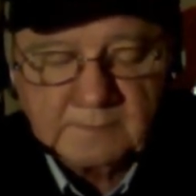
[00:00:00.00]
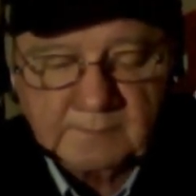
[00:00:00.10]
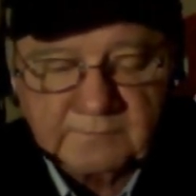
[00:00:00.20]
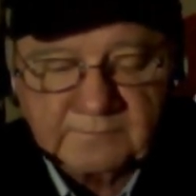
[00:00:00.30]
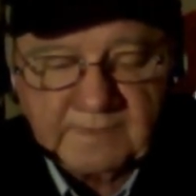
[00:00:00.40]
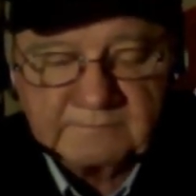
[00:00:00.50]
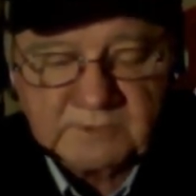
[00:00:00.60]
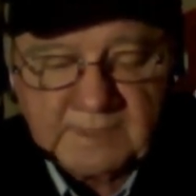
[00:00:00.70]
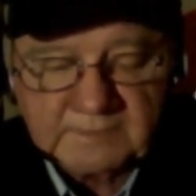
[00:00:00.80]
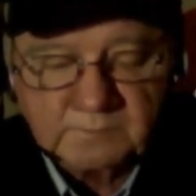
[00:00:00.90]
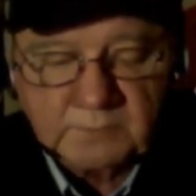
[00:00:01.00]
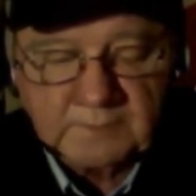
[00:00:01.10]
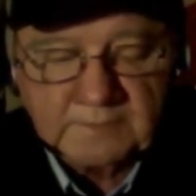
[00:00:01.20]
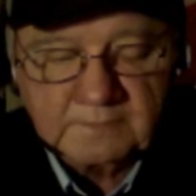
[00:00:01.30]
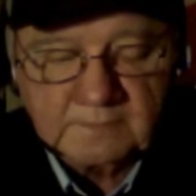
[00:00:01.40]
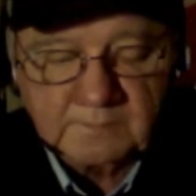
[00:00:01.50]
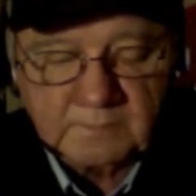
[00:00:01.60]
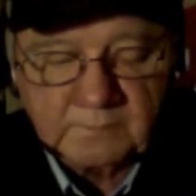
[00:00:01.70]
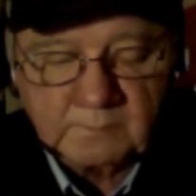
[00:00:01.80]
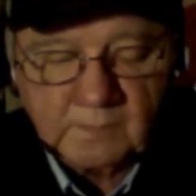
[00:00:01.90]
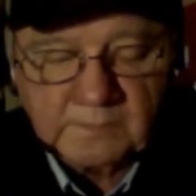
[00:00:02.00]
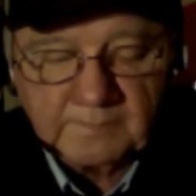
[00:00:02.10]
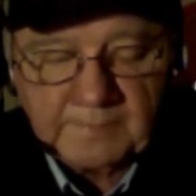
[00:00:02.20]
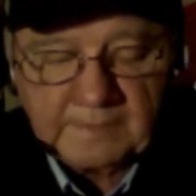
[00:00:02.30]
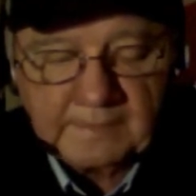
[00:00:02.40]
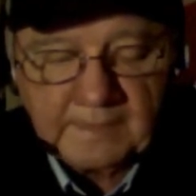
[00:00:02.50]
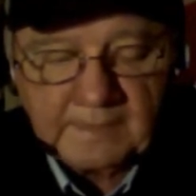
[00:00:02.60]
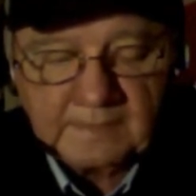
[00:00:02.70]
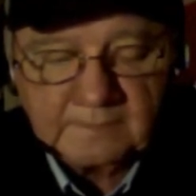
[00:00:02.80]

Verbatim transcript: number five Jack's Bullet, number two Oya oh Payday,